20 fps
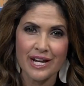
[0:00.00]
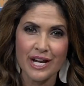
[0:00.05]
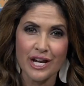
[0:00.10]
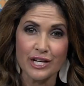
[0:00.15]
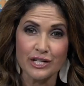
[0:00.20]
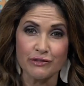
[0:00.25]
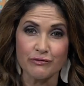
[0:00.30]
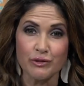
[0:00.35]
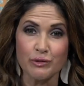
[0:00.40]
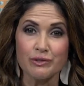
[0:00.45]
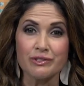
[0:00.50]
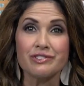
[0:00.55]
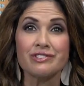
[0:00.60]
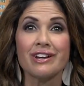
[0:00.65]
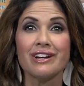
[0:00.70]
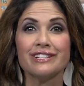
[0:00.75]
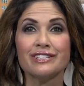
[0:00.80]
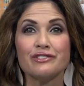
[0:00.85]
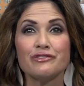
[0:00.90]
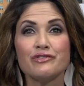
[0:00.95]
And if you
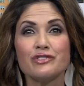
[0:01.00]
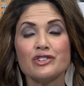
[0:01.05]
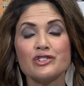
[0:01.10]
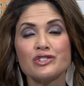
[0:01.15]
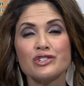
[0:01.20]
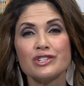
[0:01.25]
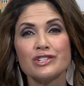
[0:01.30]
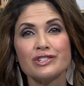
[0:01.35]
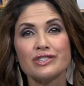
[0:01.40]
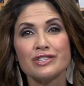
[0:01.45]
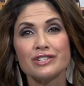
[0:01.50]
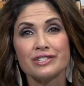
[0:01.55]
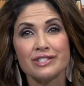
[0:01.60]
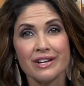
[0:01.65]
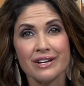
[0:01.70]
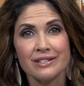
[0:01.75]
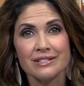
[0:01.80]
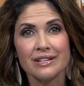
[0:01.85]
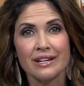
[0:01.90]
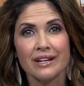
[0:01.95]
decide to visit the
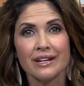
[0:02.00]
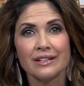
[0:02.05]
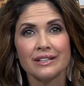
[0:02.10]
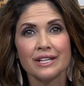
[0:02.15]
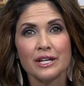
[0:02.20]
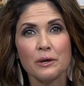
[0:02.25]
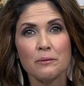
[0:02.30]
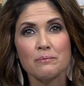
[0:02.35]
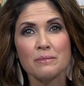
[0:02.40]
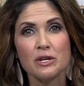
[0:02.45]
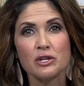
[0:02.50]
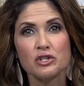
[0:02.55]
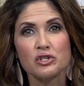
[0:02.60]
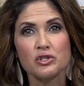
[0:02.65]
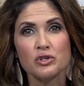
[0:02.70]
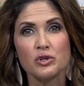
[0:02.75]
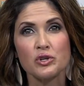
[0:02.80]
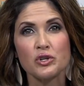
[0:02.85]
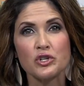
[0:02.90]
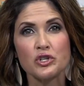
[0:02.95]
Titanic, make
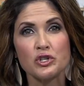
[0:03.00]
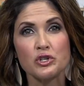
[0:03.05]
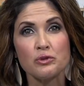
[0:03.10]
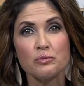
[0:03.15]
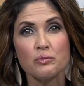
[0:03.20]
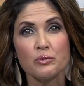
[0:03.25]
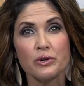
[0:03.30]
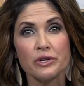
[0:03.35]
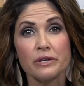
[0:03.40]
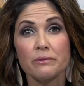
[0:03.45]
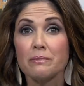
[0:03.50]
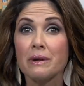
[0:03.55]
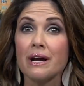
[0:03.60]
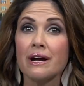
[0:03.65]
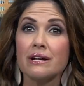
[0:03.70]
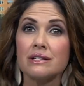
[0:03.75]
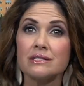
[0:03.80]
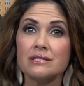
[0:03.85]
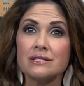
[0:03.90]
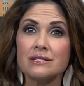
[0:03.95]
sure you bring a
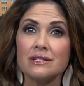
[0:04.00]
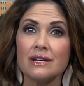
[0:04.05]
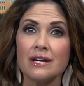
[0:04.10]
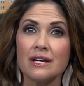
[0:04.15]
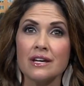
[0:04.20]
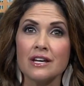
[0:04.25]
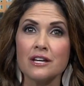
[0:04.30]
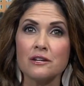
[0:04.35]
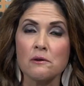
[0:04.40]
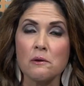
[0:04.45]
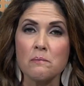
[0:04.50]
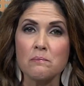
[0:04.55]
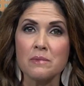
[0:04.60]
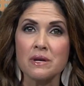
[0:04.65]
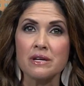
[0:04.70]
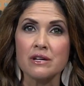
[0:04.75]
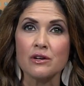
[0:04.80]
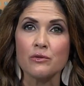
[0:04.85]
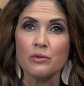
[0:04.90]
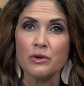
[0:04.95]
mask and
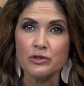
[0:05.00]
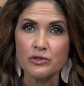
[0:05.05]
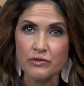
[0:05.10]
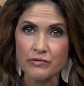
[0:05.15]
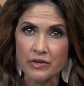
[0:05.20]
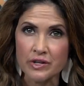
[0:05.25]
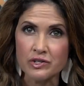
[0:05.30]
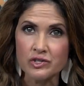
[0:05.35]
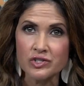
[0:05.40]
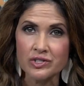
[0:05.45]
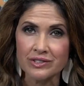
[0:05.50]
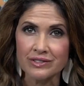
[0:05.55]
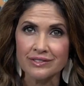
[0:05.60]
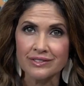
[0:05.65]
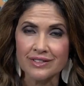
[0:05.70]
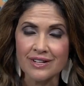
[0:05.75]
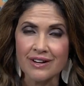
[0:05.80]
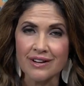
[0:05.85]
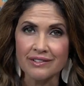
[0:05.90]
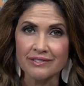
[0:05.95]
make a reservation
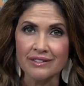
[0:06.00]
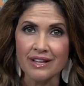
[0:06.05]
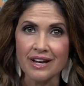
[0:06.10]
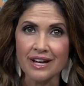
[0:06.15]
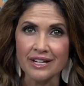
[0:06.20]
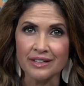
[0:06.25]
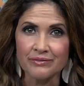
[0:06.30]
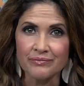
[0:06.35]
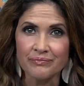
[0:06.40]
online.